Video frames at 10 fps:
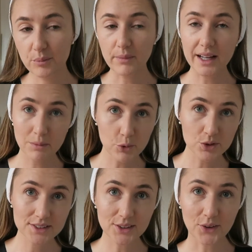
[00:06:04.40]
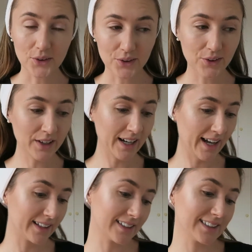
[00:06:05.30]
many moons ago,
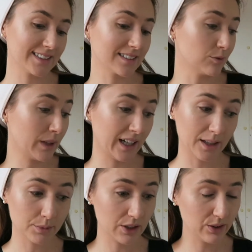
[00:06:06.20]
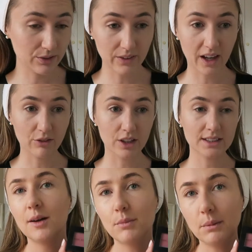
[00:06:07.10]
and it is still my absolute
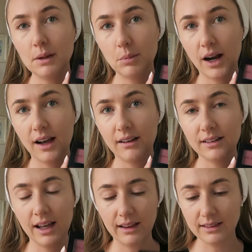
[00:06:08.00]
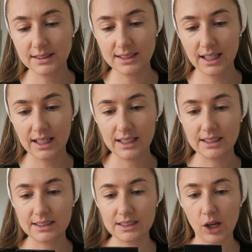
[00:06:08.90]
favorite, Bobbi Brown, and this
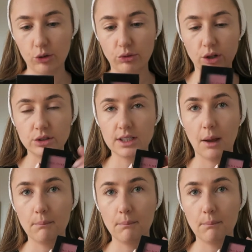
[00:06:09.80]
is Rose